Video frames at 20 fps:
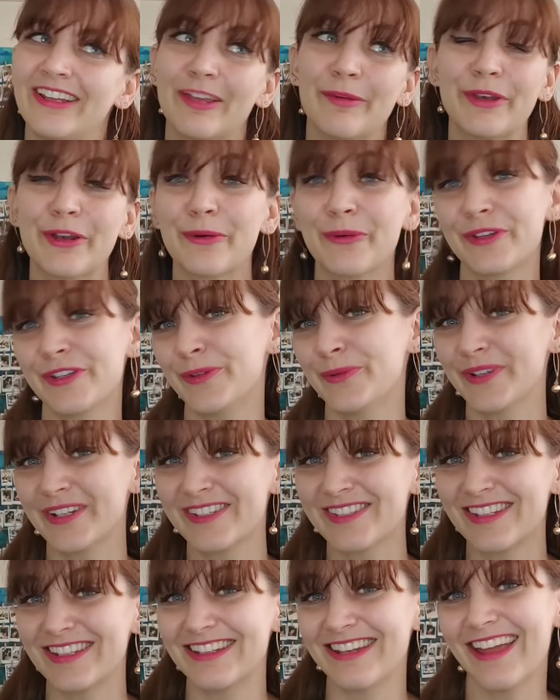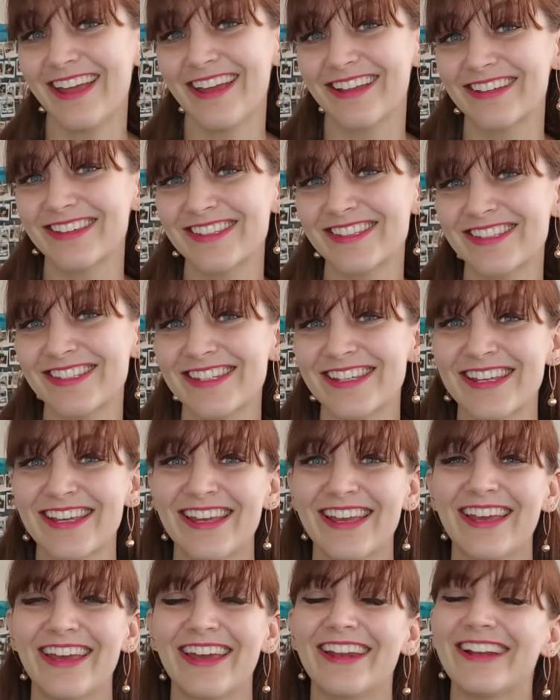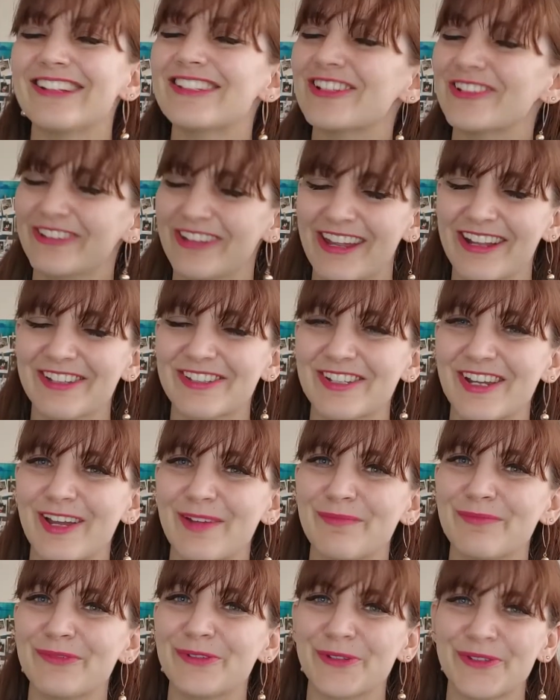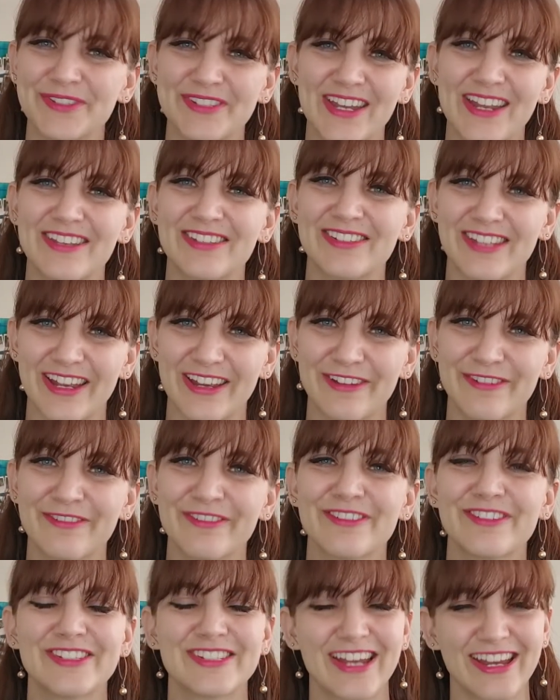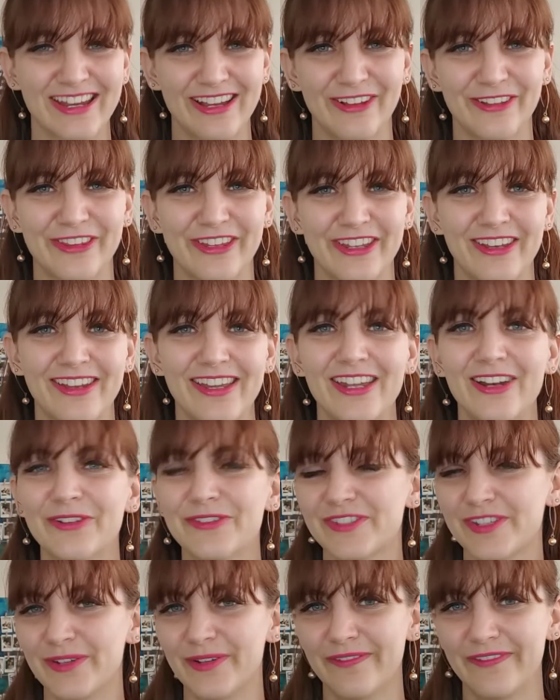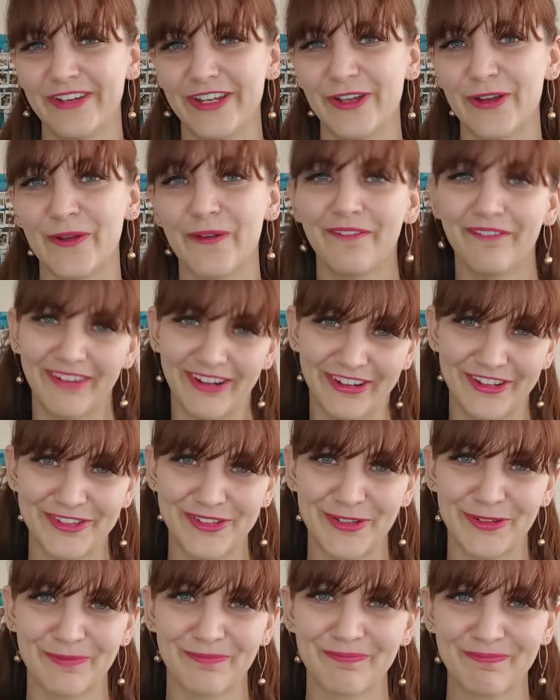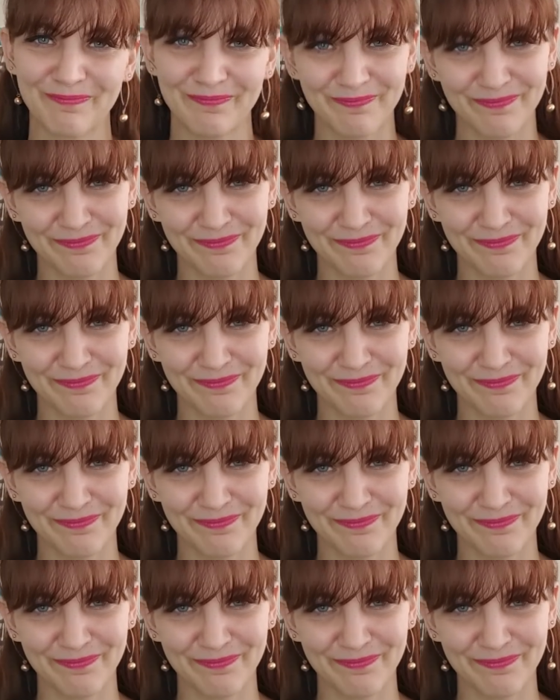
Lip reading: Let me know what you want to see next. And until next time, do stay safe, stay healthy, and I'll see you in a video very soon.